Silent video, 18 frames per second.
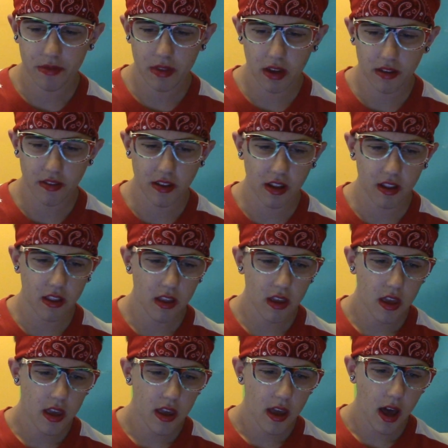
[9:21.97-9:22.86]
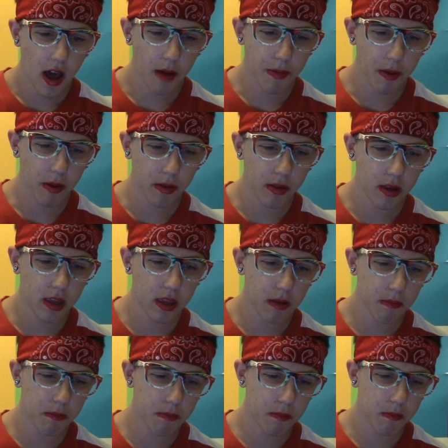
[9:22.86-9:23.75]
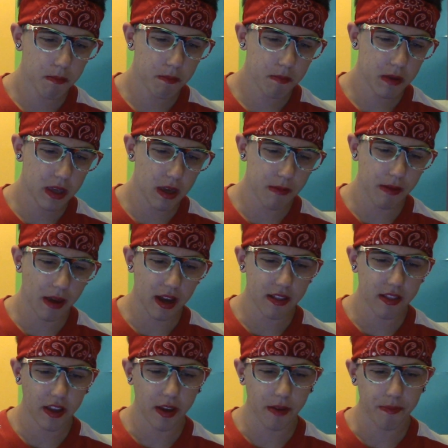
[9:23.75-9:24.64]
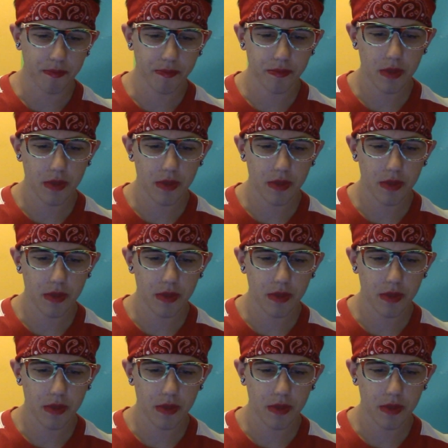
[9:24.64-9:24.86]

I said, I'll probably get back late.